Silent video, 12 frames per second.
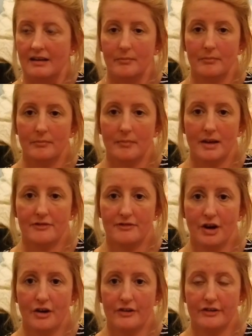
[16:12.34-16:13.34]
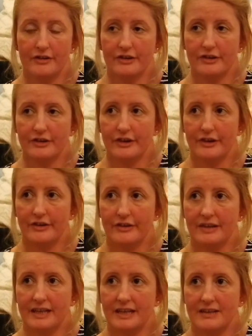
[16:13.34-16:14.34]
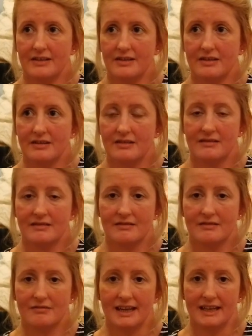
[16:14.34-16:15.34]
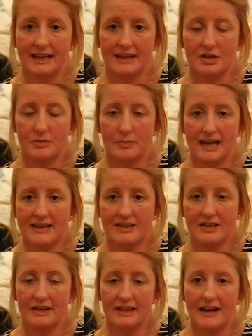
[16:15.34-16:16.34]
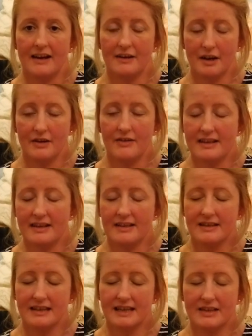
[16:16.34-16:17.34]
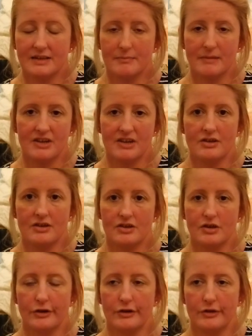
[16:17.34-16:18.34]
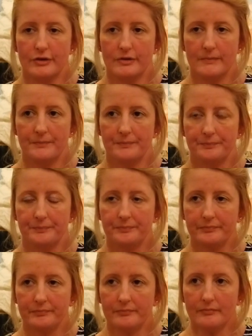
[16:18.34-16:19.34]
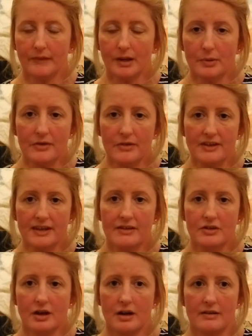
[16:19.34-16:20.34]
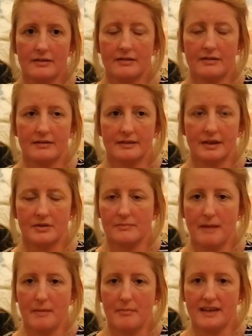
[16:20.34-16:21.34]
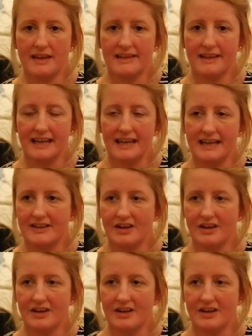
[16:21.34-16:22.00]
My phone, you know, is running out of space. Okay, I know there's measures to put things on those memory thingies.